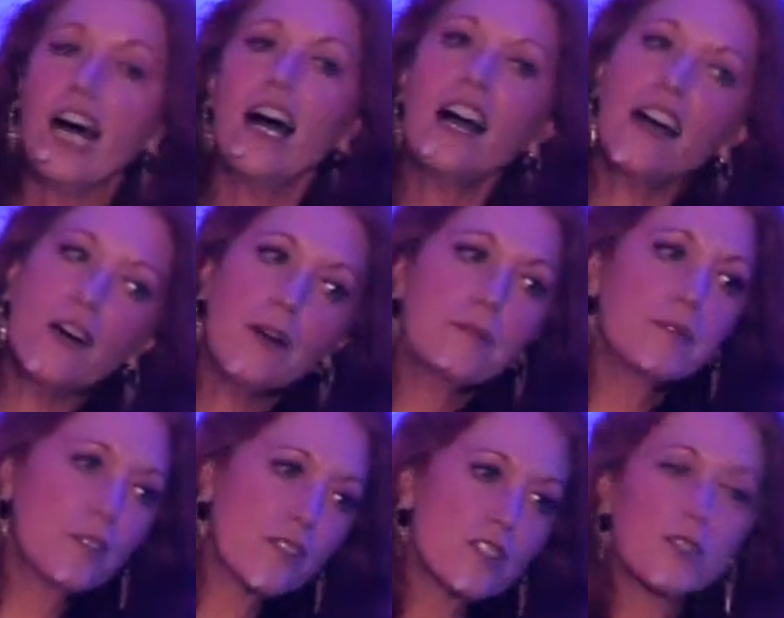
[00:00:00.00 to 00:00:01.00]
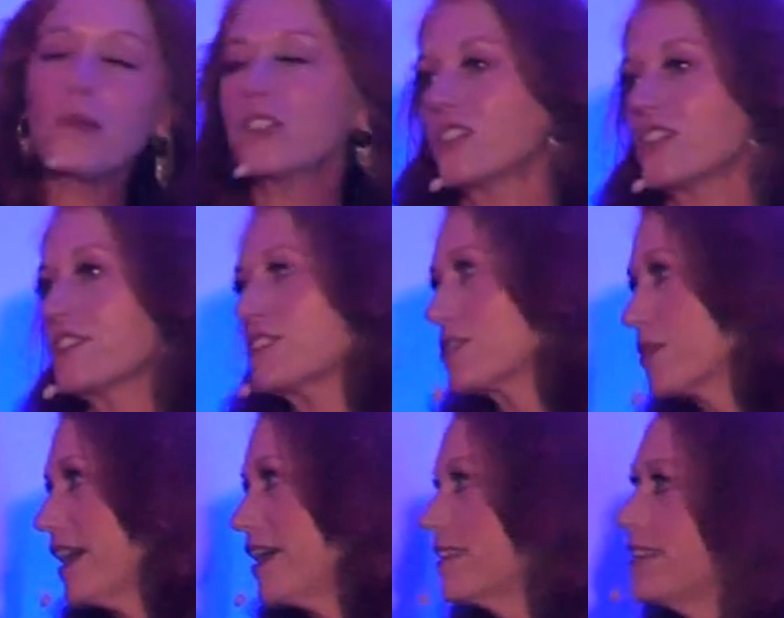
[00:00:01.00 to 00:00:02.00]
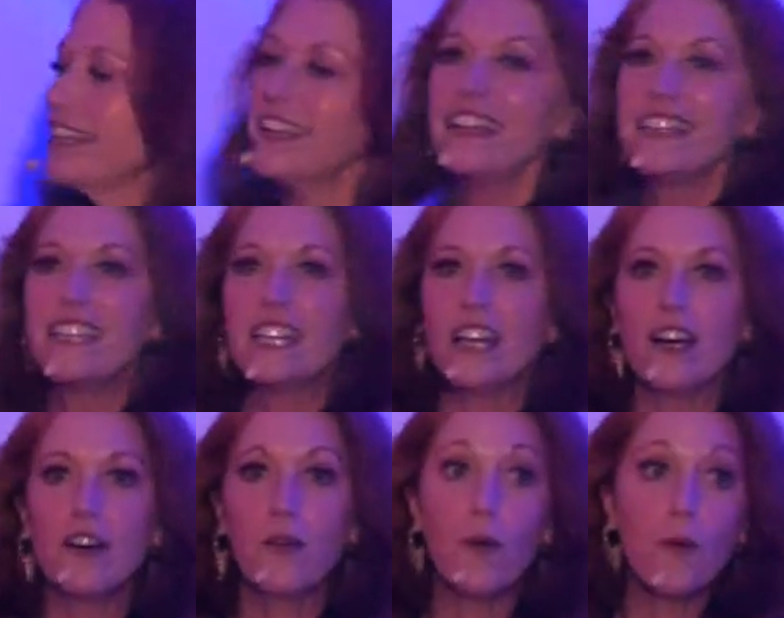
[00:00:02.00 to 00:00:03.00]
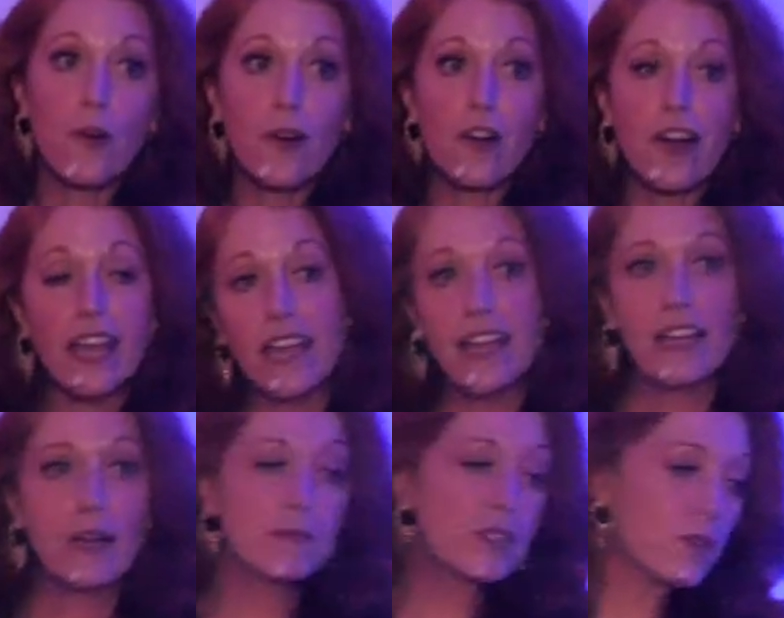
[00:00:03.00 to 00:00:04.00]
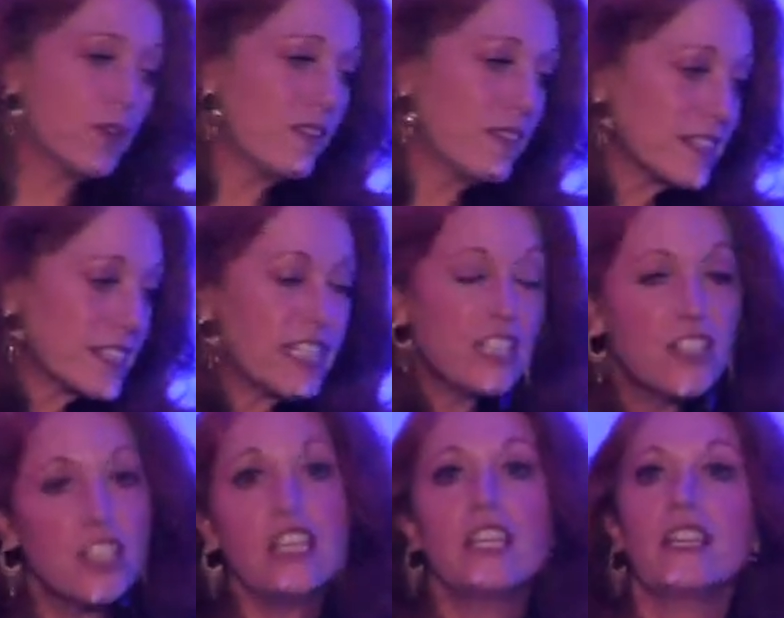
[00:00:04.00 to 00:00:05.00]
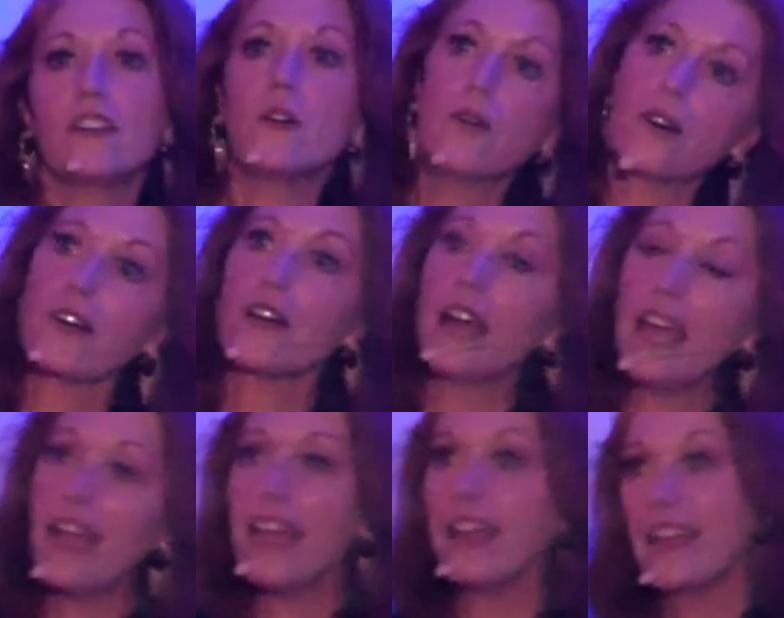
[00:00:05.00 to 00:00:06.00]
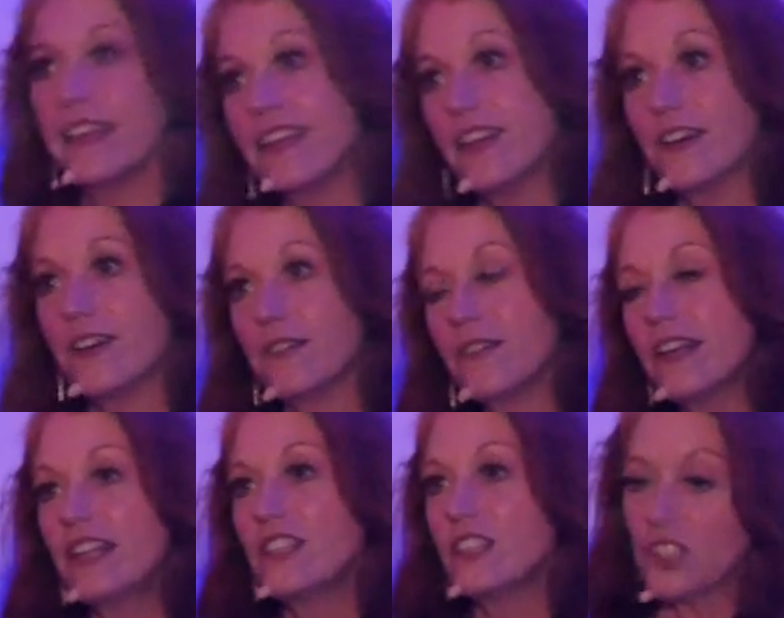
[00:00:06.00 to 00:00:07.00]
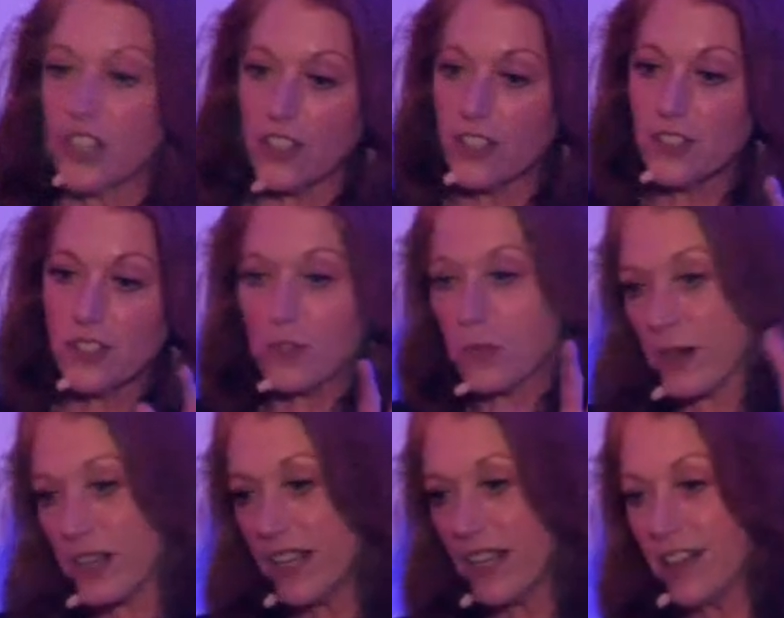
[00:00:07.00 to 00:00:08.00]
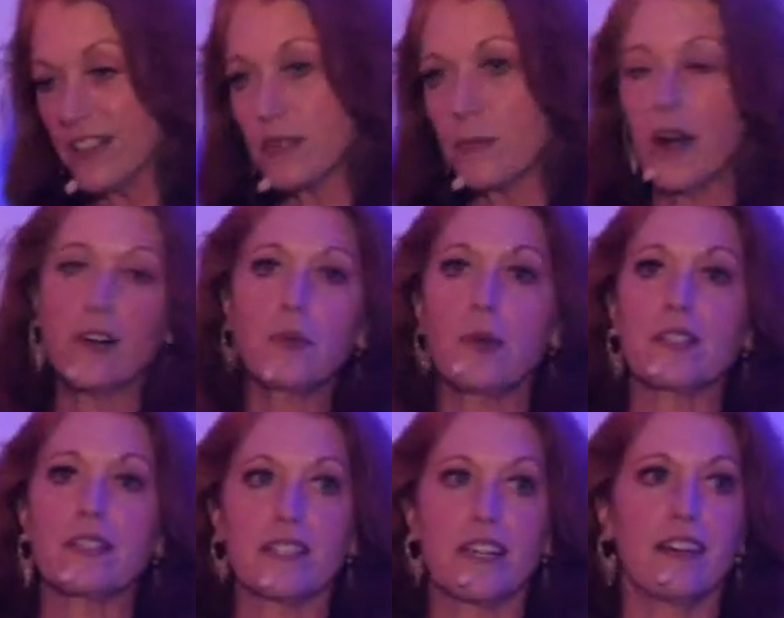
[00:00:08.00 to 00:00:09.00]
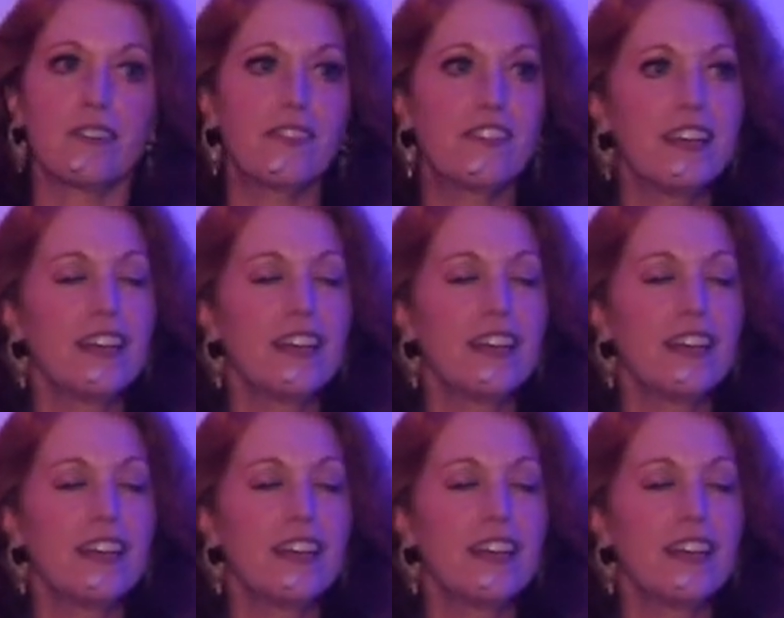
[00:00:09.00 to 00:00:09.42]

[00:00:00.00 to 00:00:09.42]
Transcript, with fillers: Oh, I'm doing the switcher scroll, you know, or hey, I'm doing the CG, or hey, you know, Charles is working on some hardware stuff.